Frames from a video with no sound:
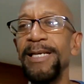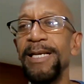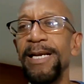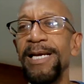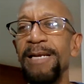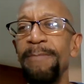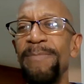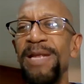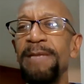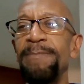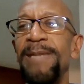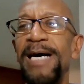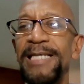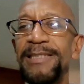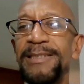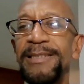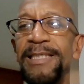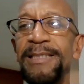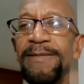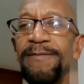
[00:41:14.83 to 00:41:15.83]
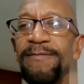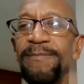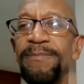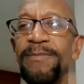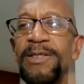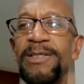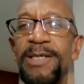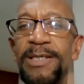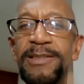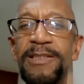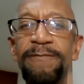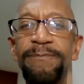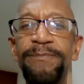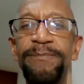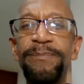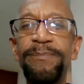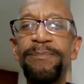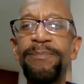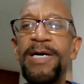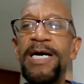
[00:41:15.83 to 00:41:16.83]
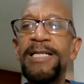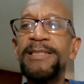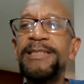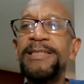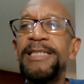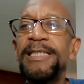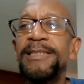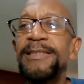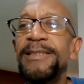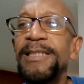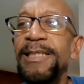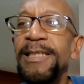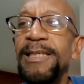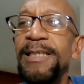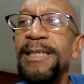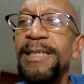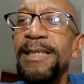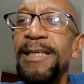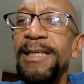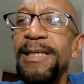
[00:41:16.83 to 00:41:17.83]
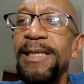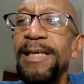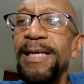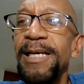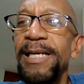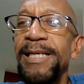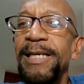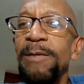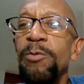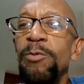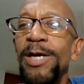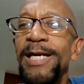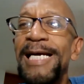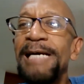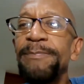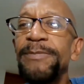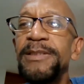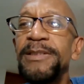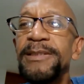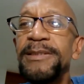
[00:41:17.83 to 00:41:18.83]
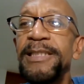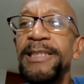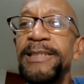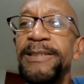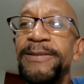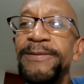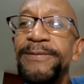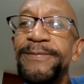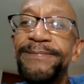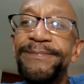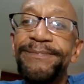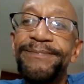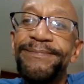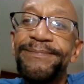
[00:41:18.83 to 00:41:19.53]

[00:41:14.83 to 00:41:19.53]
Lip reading: Kind of minimizing it because of politics. And then what happens, you know?